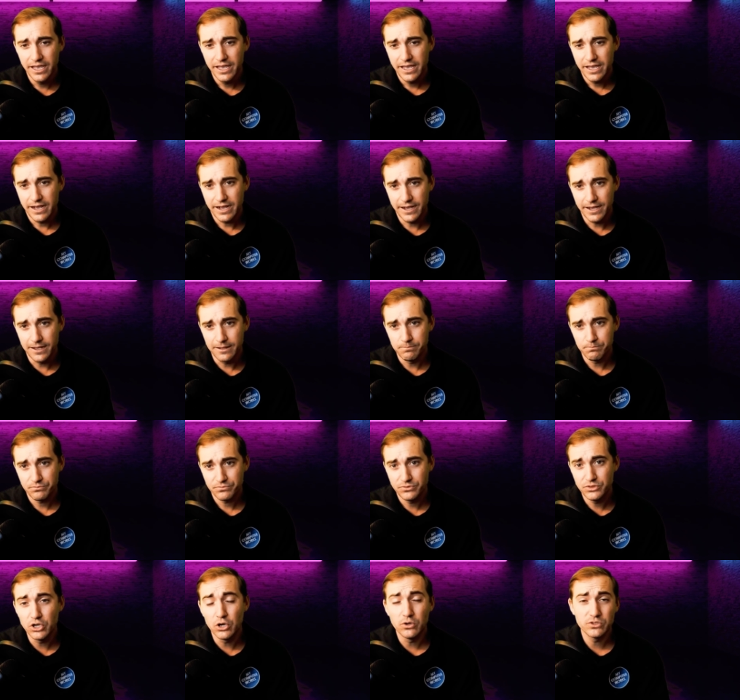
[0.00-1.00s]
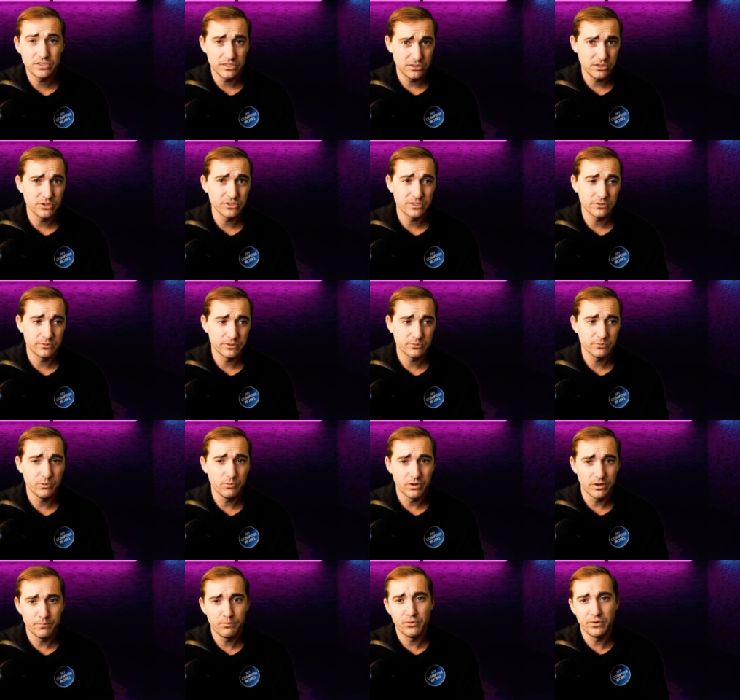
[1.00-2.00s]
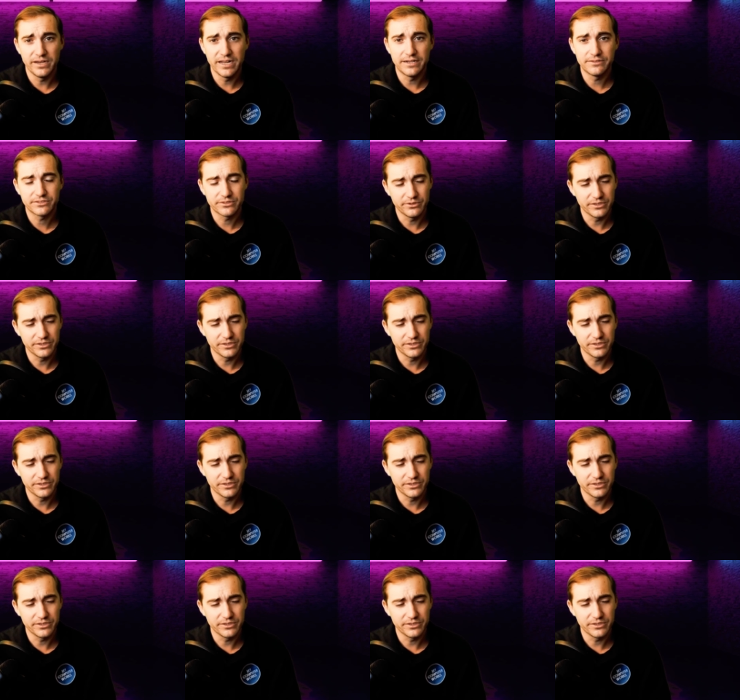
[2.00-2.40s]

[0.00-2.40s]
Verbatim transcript: Um, those those are the ones we want to point out.